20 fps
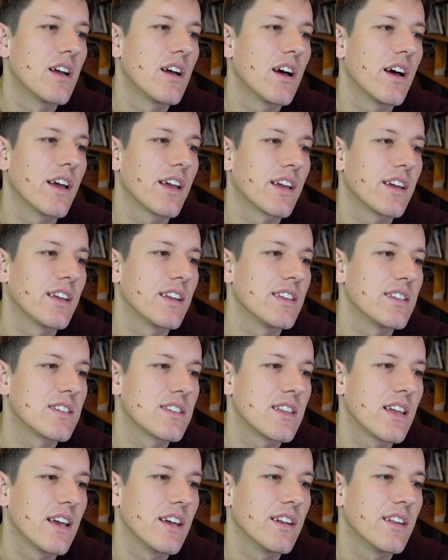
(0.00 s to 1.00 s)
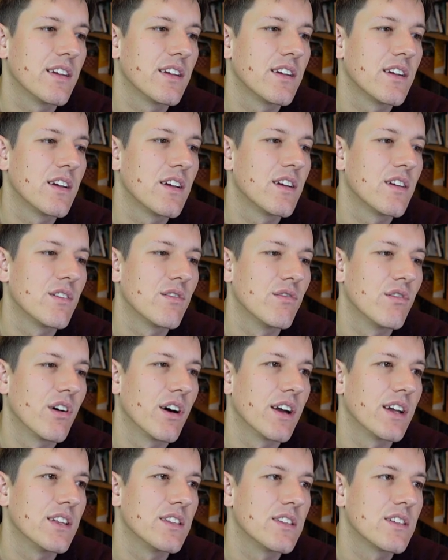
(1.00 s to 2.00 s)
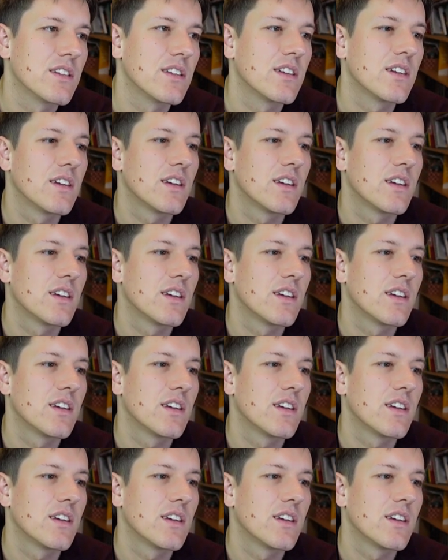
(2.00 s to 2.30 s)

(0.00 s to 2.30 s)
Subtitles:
I can instead write